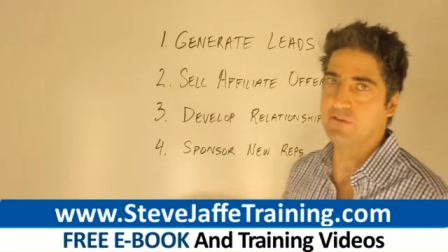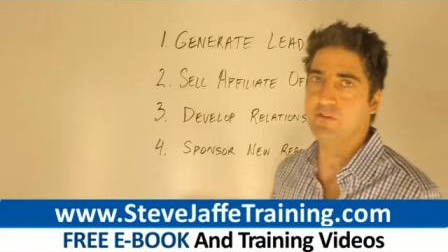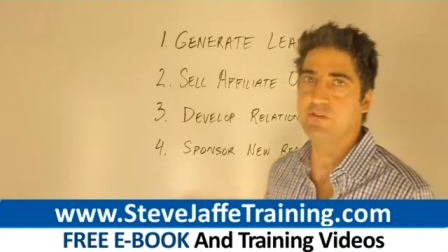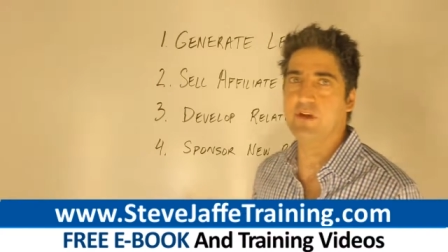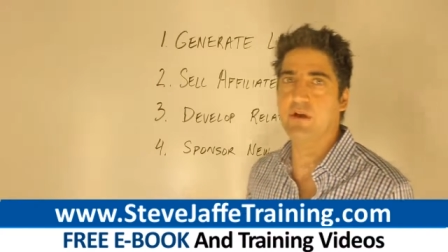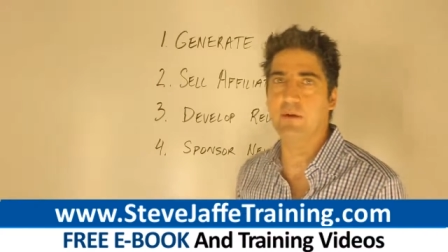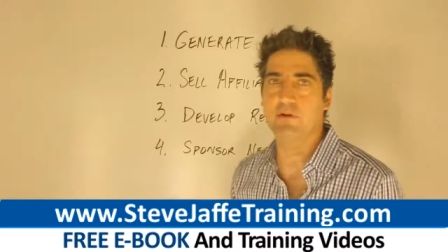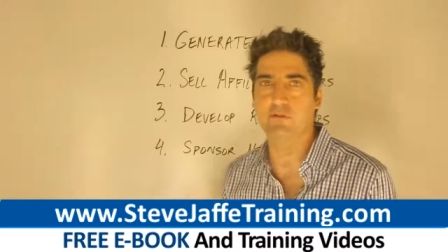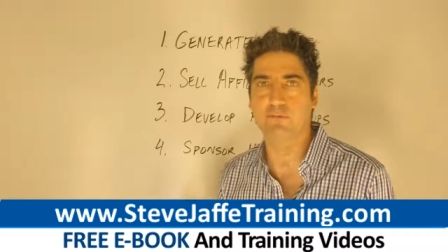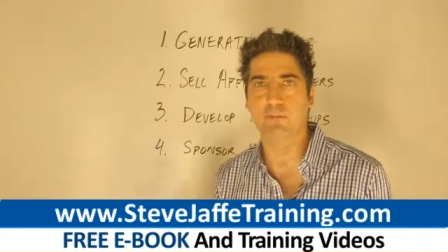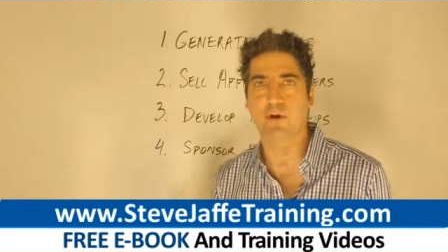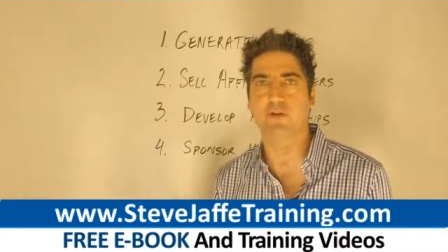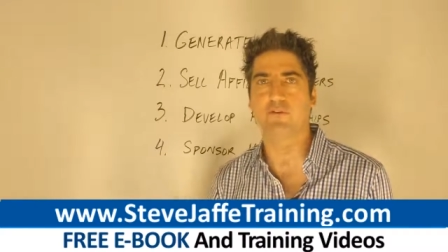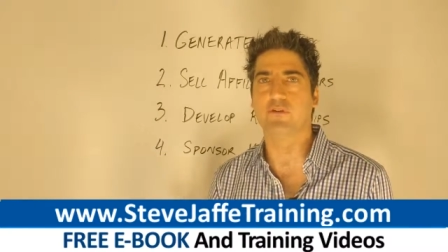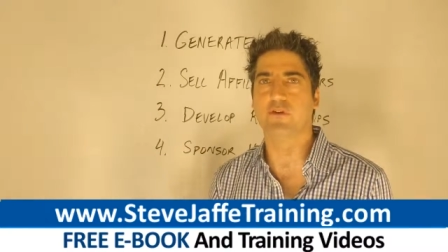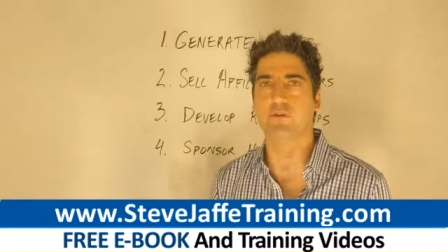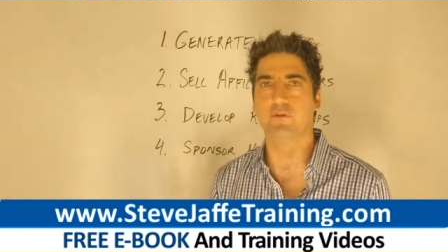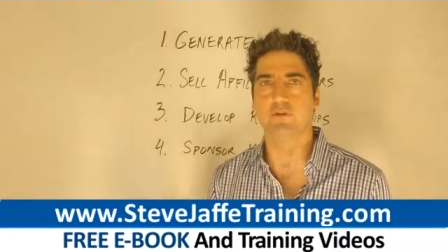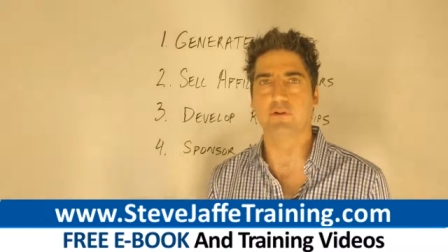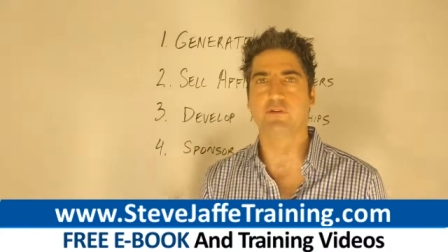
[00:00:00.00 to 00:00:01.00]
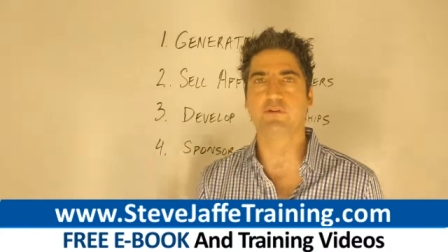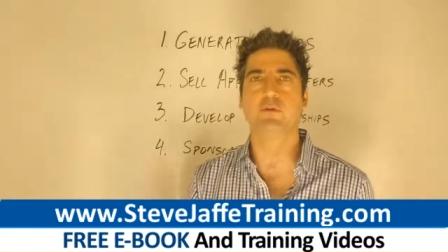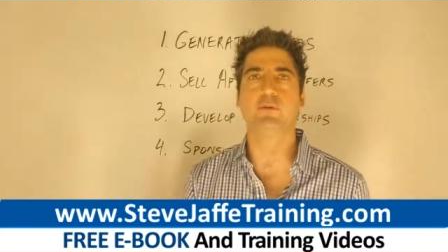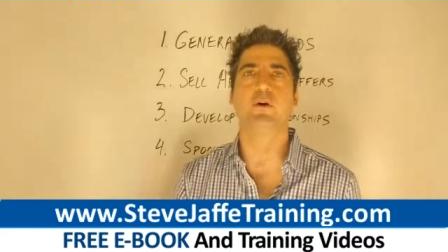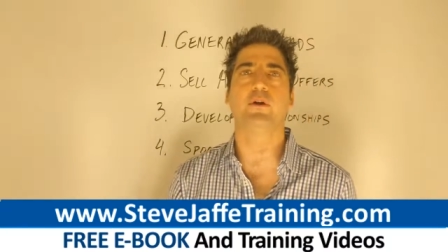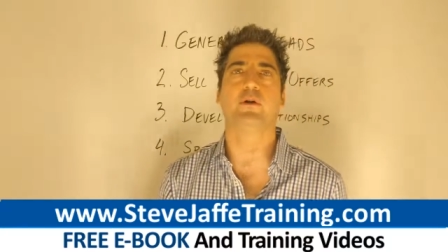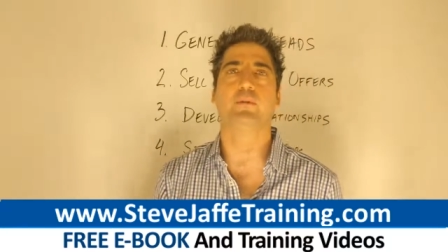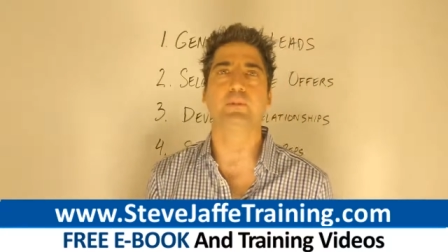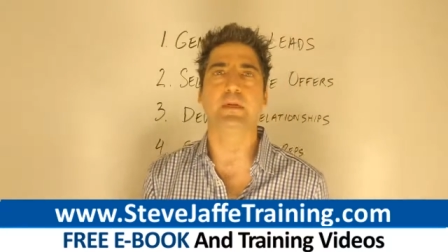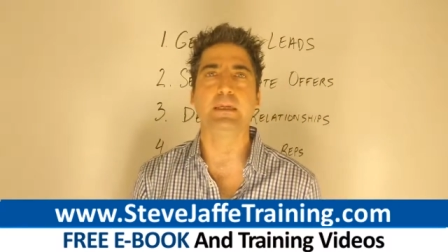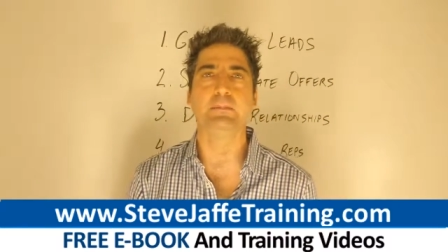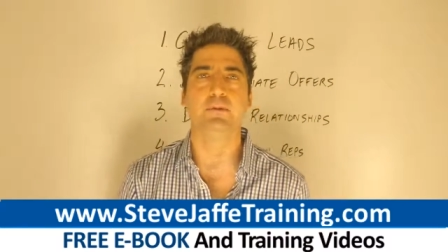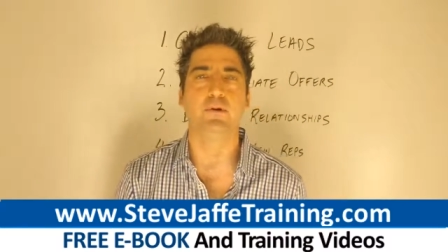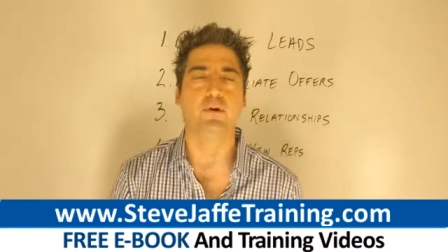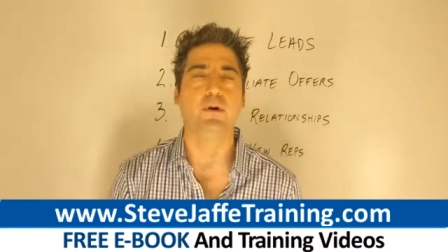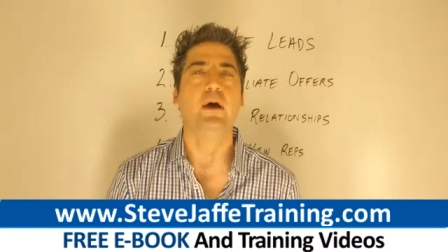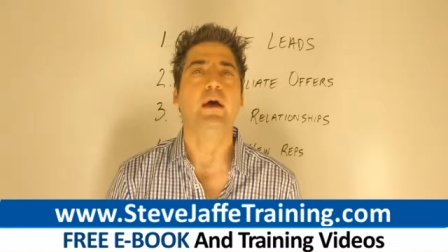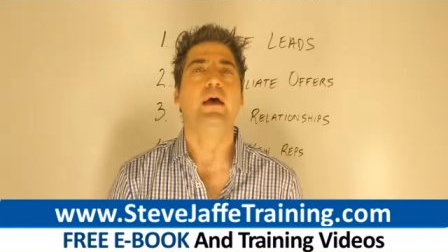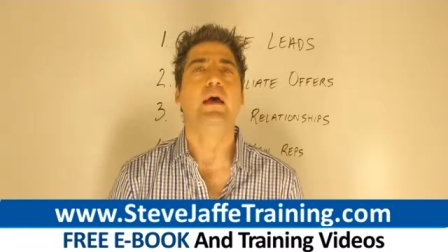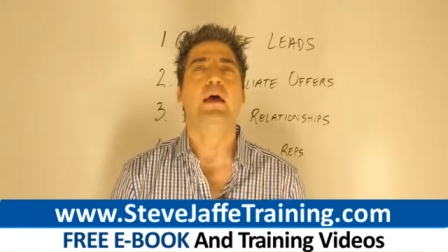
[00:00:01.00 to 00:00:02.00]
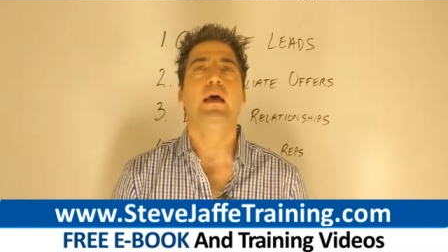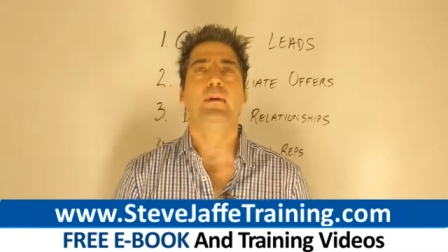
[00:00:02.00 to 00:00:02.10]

This is how I sponsor over 200 people.